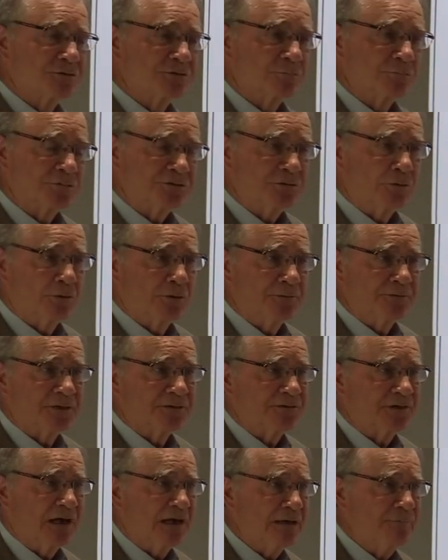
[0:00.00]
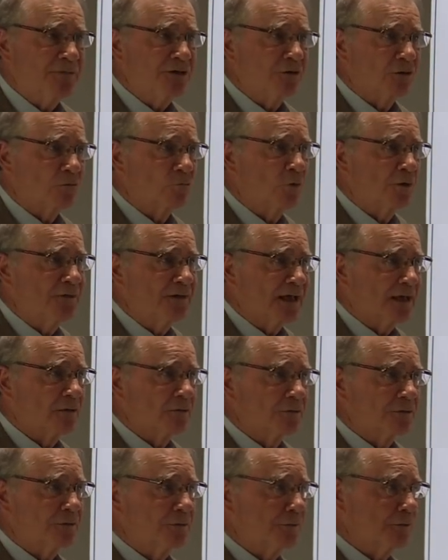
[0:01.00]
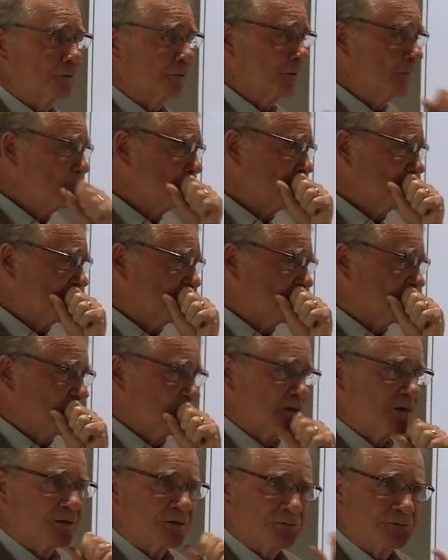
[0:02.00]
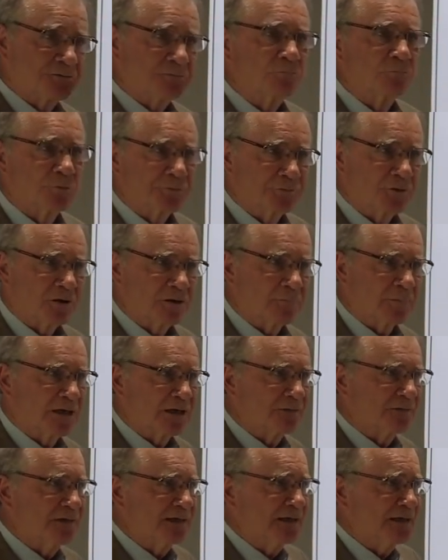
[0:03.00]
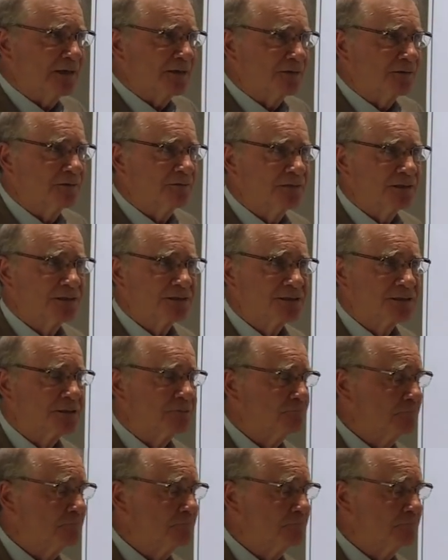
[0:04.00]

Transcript: as a result, the timing on when that'll occur is, we'll talk about at the end, is